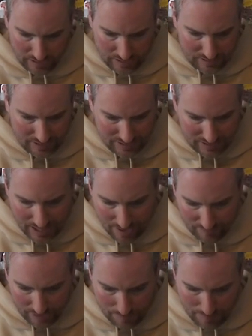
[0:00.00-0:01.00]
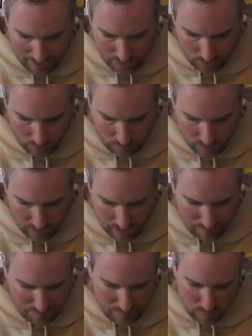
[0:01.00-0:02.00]
It doesn't have any manual,
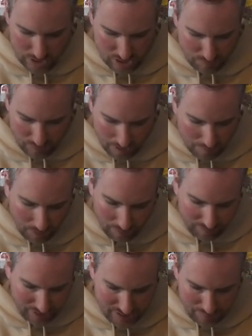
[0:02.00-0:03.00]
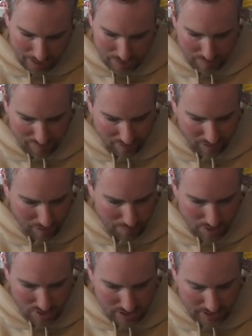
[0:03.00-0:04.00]
which I'm not fussed about, to be fair. I
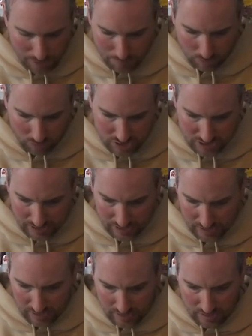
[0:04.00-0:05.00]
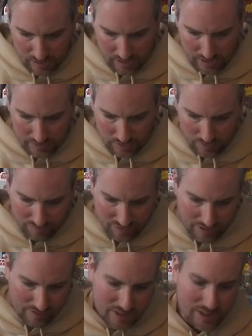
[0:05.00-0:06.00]
mostly come across it doing
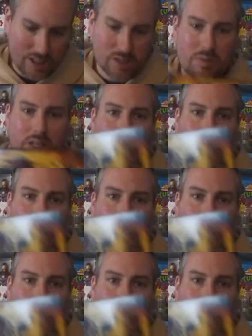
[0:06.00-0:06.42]
various hunts, but